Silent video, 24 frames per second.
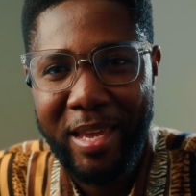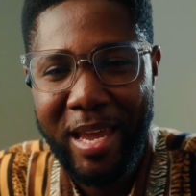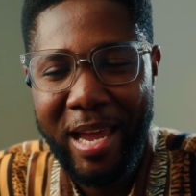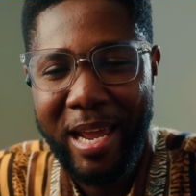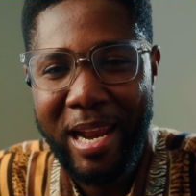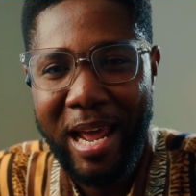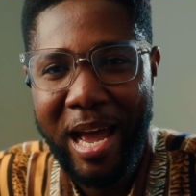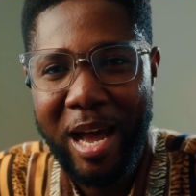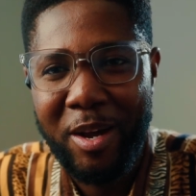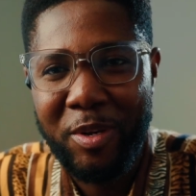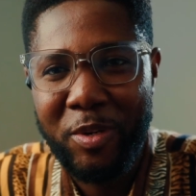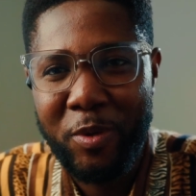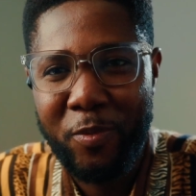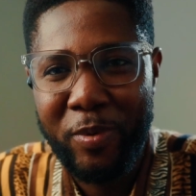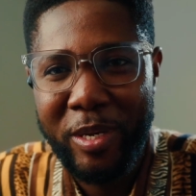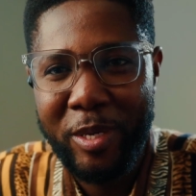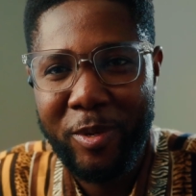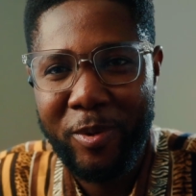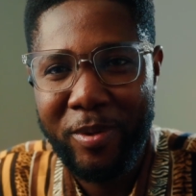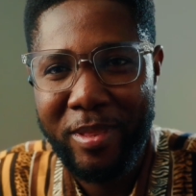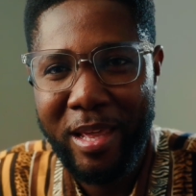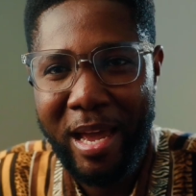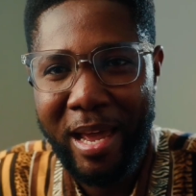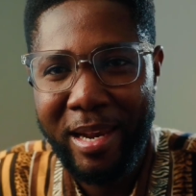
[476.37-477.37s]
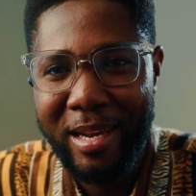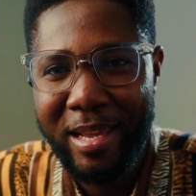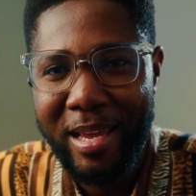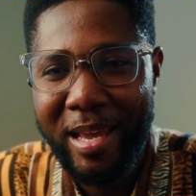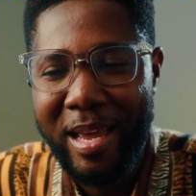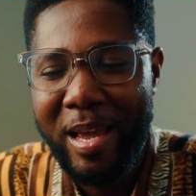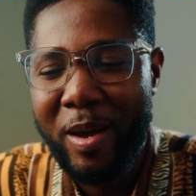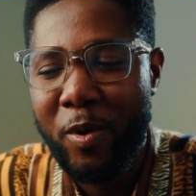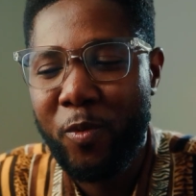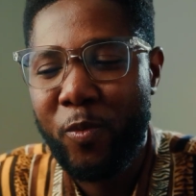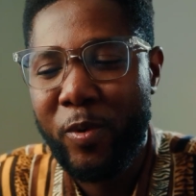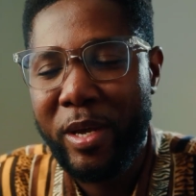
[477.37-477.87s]
And how do we do that?
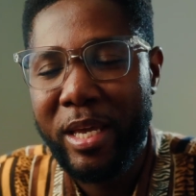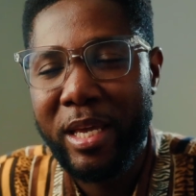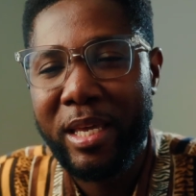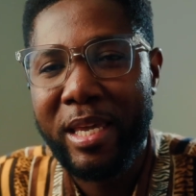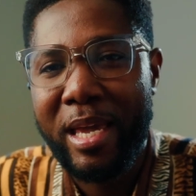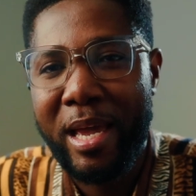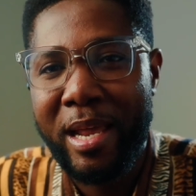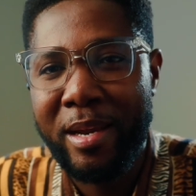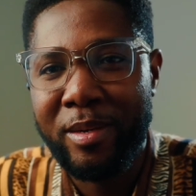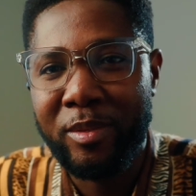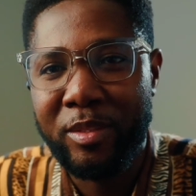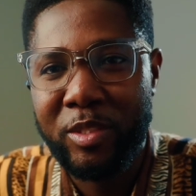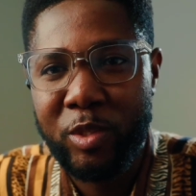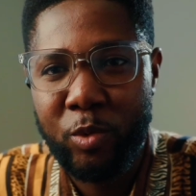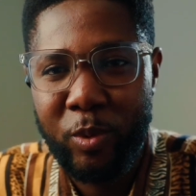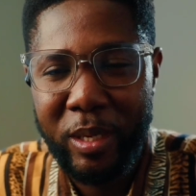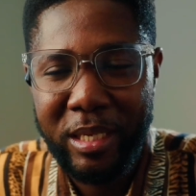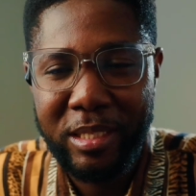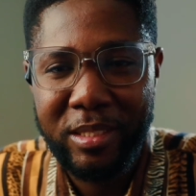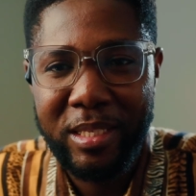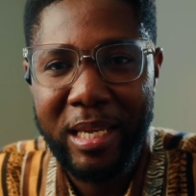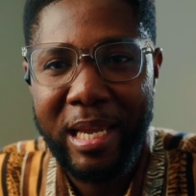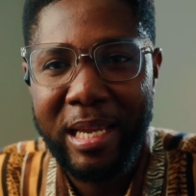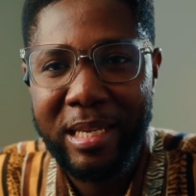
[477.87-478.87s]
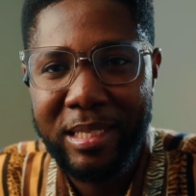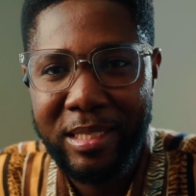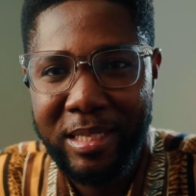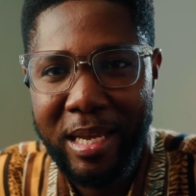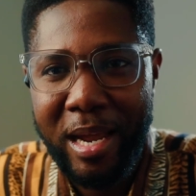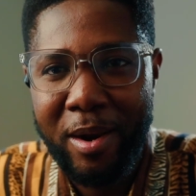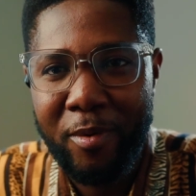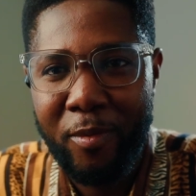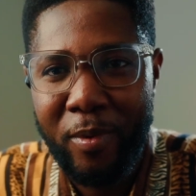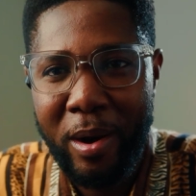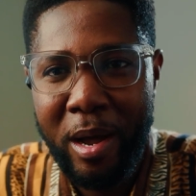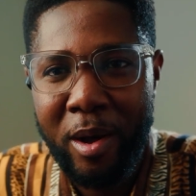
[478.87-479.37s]
We can tweak things
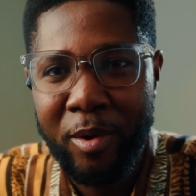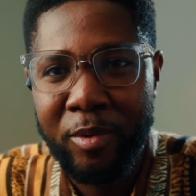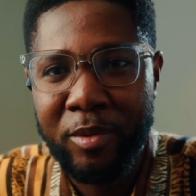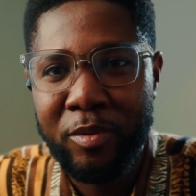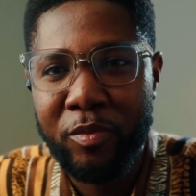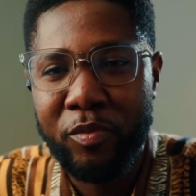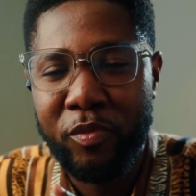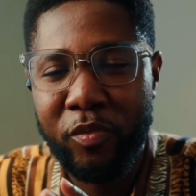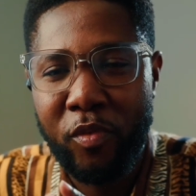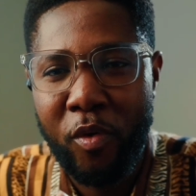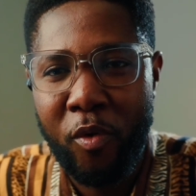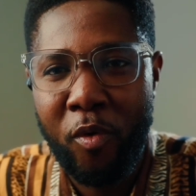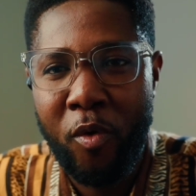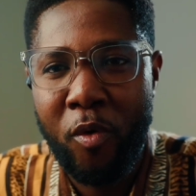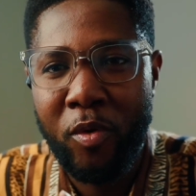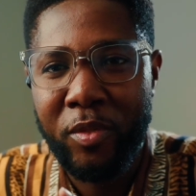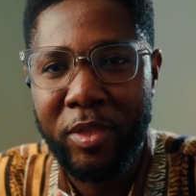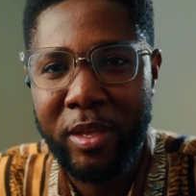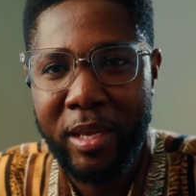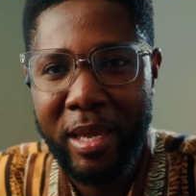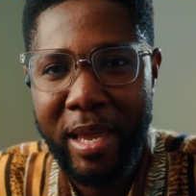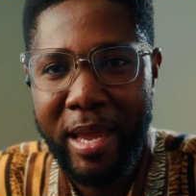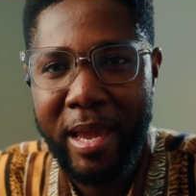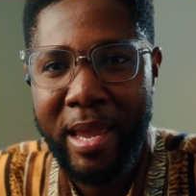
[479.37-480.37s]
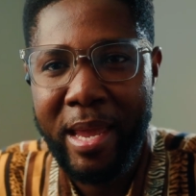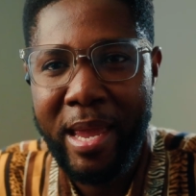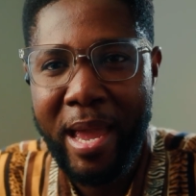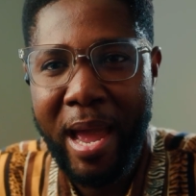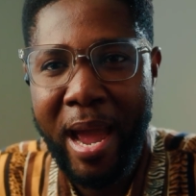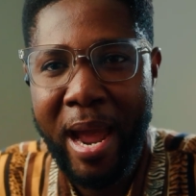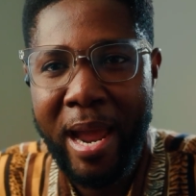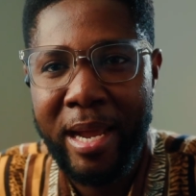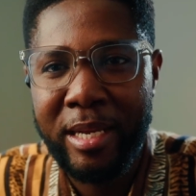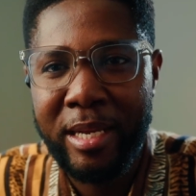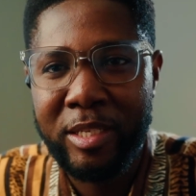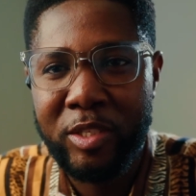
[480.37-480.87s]
around for the
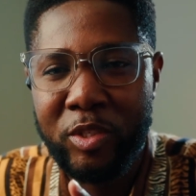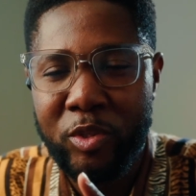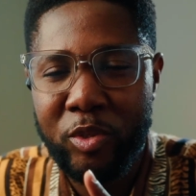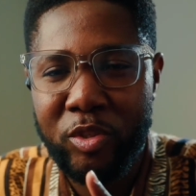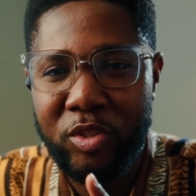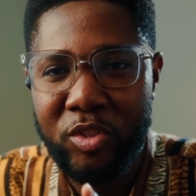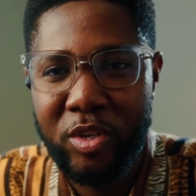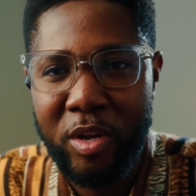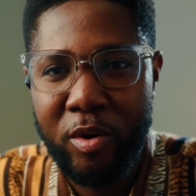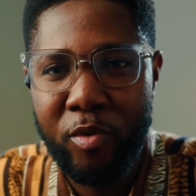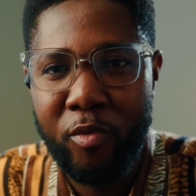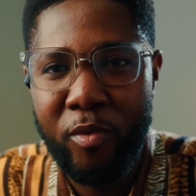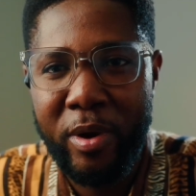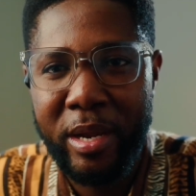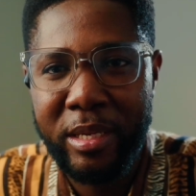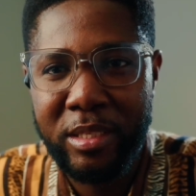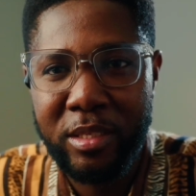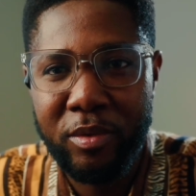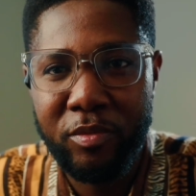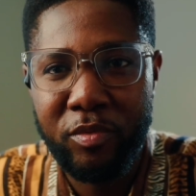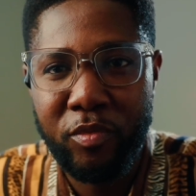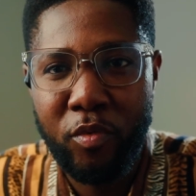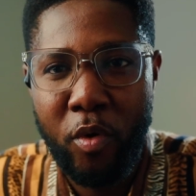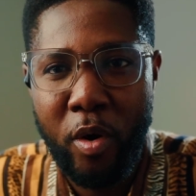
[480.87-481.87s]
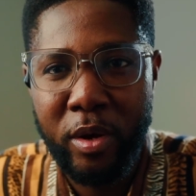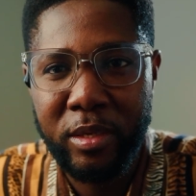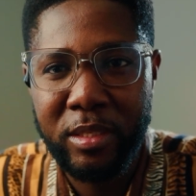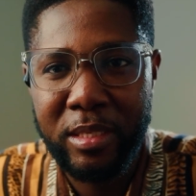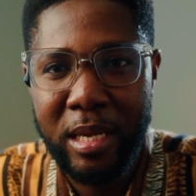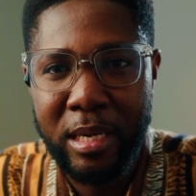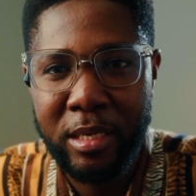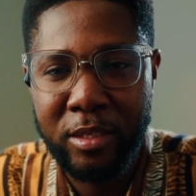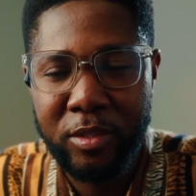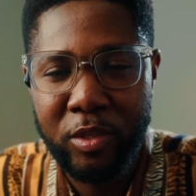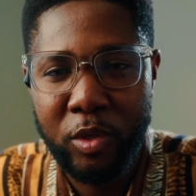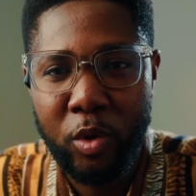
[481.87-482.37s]
AI to generate a voice
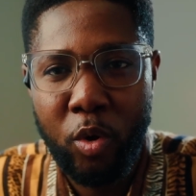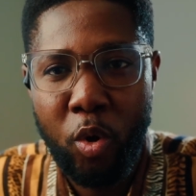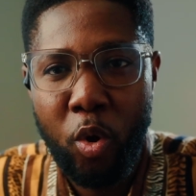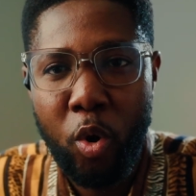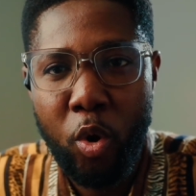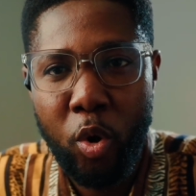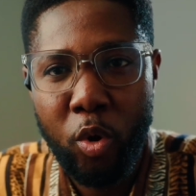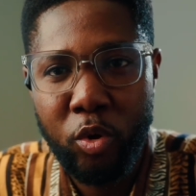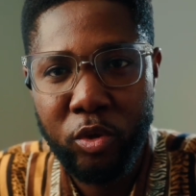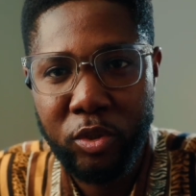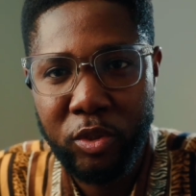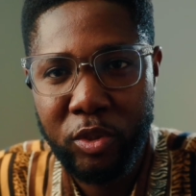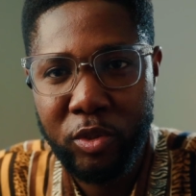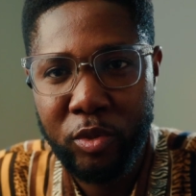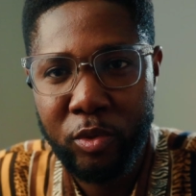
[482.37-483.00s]
that is close